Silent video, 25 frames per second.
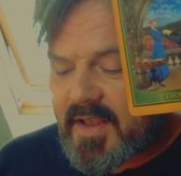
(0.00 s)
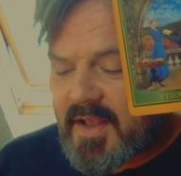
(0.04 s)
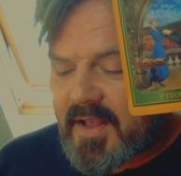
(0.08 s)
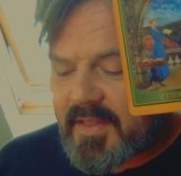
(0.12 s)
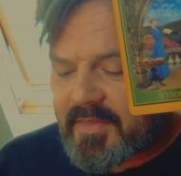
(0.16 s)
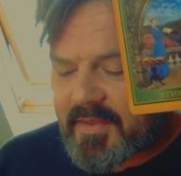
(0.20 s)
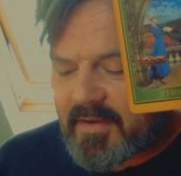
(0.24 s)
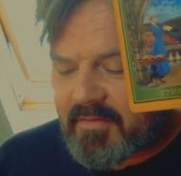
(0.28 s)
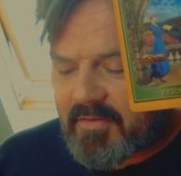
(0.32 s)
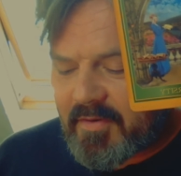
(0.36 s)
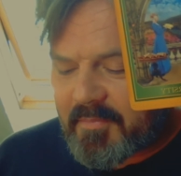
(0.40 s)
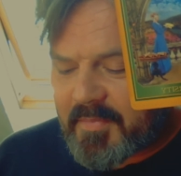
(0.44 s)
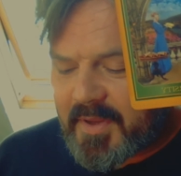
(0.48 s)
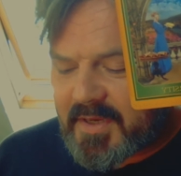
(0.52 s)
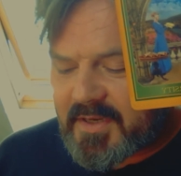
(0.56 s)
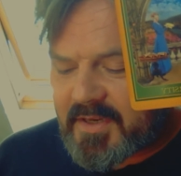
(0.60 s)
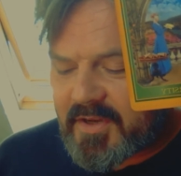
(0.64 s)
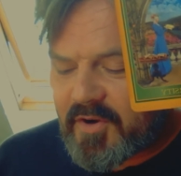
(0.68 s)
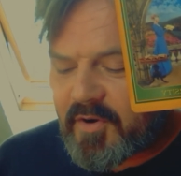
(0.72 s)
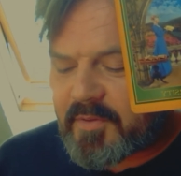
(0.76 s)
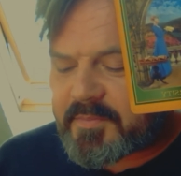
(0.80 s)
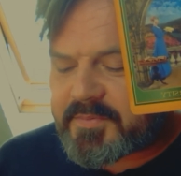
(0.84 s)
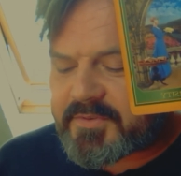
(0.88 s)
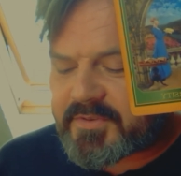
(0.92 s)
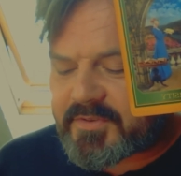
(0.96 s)
There are many
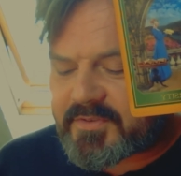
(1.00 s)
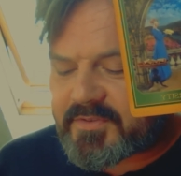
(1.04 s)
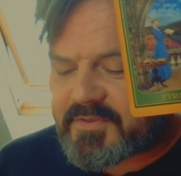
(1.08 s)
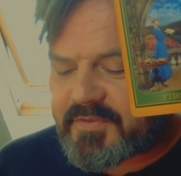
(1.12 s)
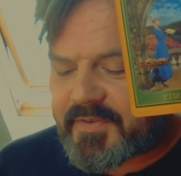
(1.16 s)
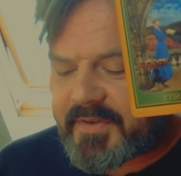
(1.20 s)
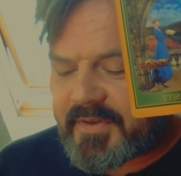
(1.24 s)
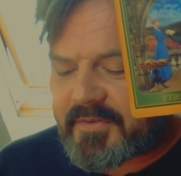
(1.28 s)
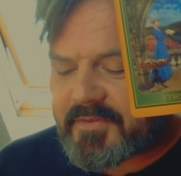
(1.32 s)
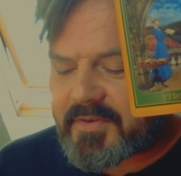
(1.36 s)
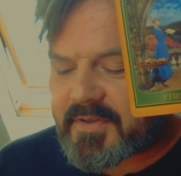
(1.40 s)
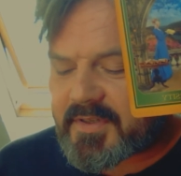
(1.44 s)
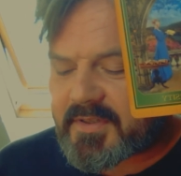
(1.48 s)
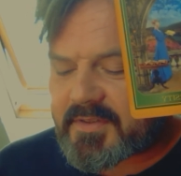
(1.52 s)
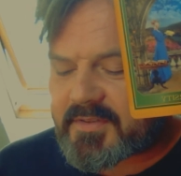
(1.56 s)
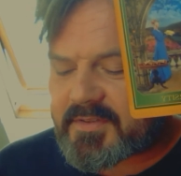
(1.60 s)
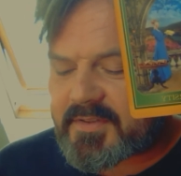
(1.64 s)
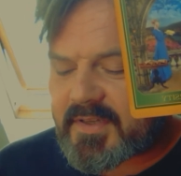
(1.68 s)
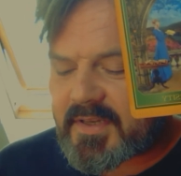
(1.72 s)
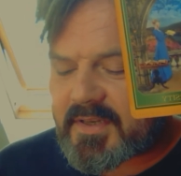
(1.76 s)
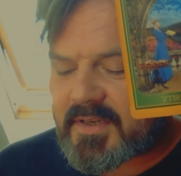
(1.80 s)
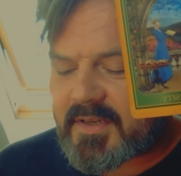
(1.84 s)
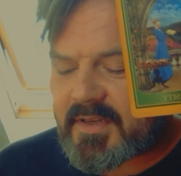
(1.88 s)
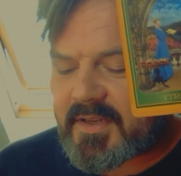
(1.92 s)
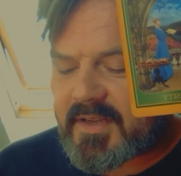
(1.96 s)
options for you to
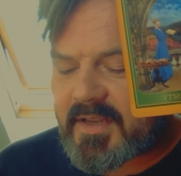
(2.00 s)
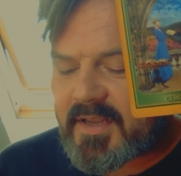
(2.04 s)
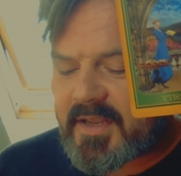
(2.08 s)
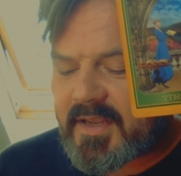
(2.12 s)
consider,